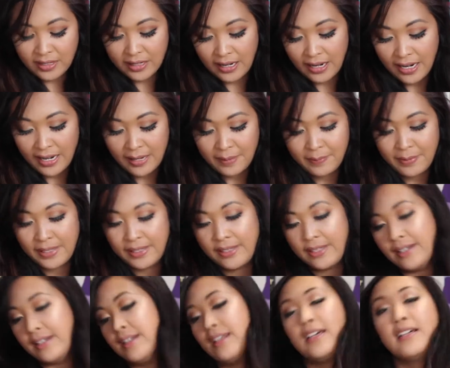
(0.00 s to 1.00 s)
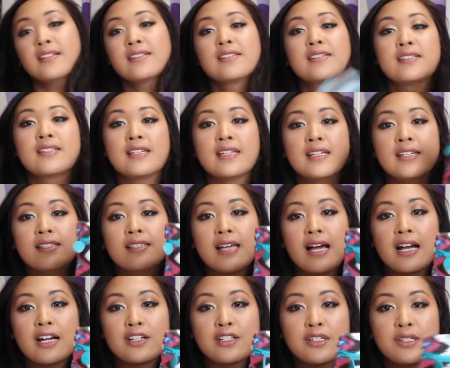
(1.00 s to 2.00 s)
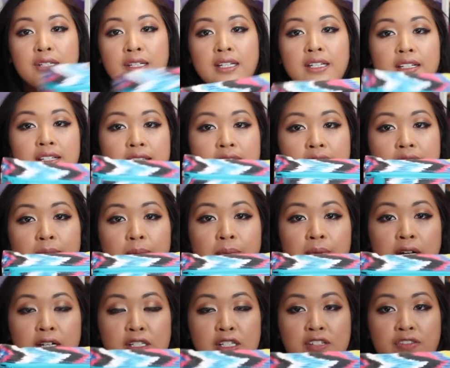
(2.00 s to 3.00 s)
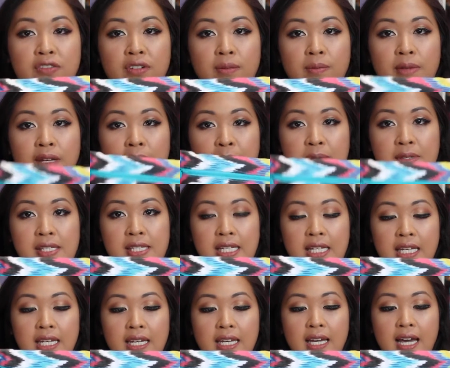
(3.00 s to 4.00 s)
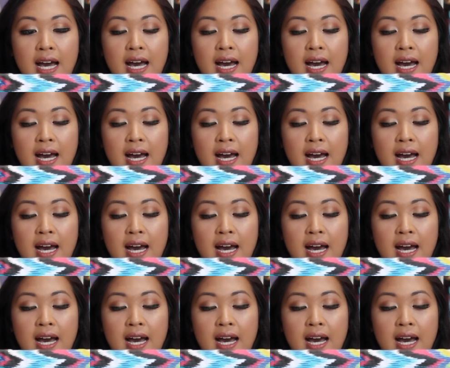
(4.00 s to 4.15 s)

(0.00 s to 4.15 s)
And then next is, actually this is a pouch from Ipsy.